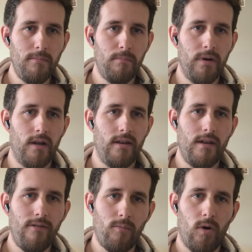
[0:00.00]
but
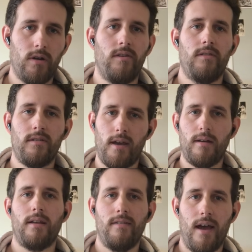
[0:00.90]
if I want to
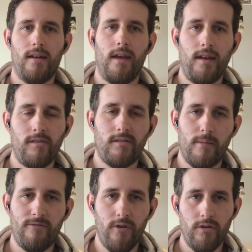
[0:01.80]
take that a
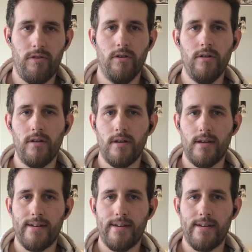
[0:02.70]
step further,